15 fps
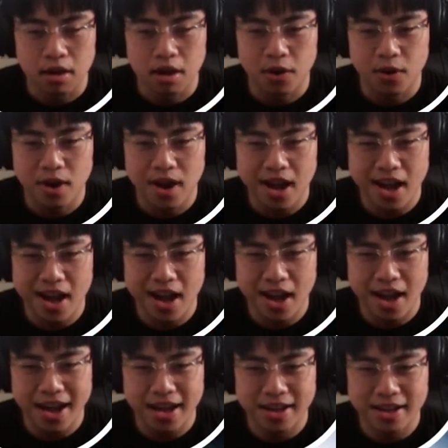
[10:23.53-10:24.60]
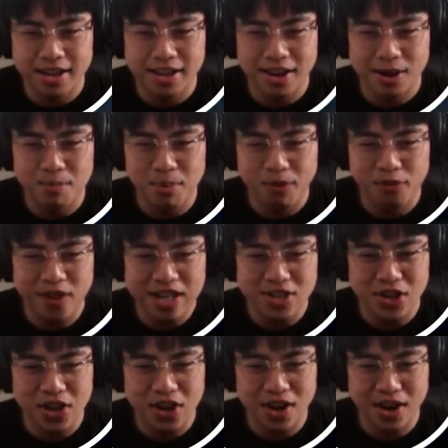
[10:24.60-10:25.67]
Alright, yeah,
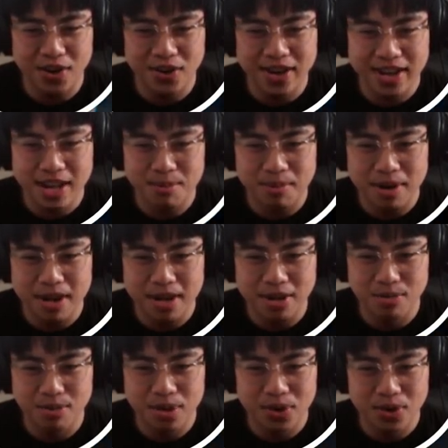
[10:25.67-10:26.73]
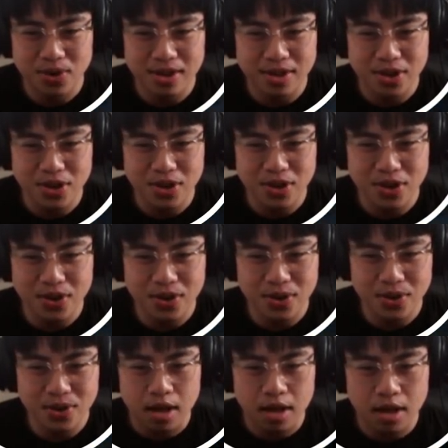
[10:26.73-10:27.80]
professional horror game player, bro.
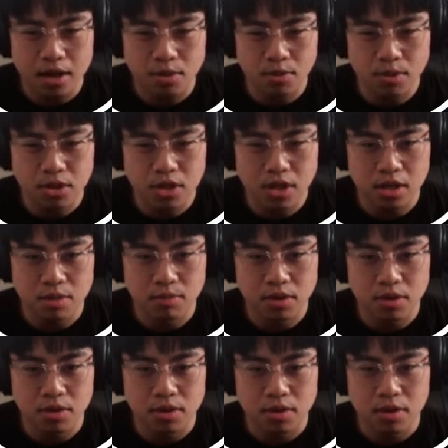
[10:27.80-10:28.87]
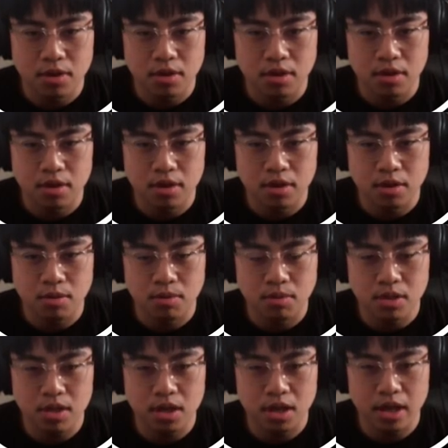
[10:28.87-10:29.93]
You. Hey, we chilling, bro.
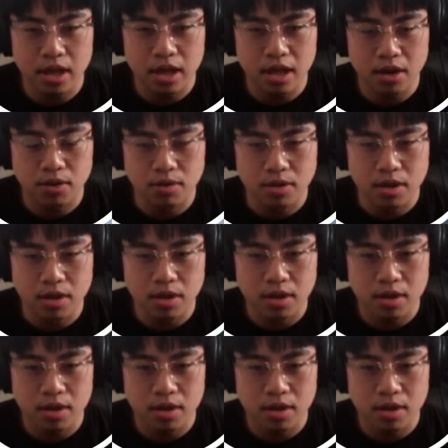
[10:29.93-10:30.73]
He's gonna get out, right?